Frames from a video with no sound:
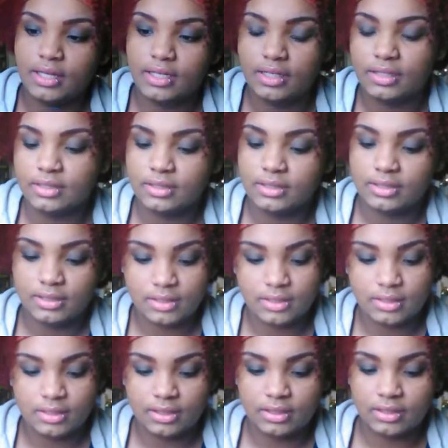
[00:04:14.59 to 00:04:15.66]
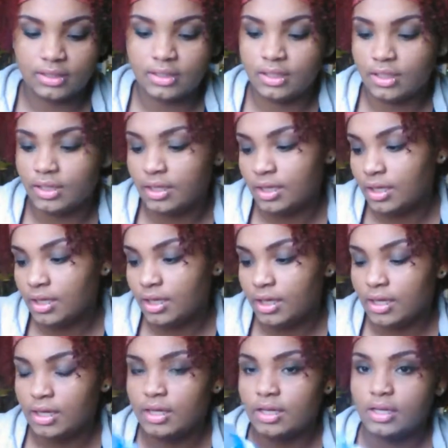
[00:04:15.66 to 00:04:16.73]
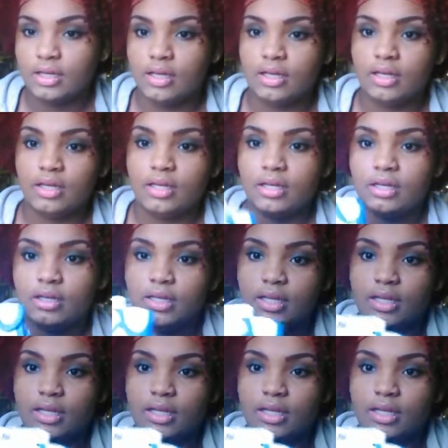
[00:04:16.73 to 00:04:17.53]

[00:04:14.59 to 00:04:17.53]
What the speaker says: (no one is talking)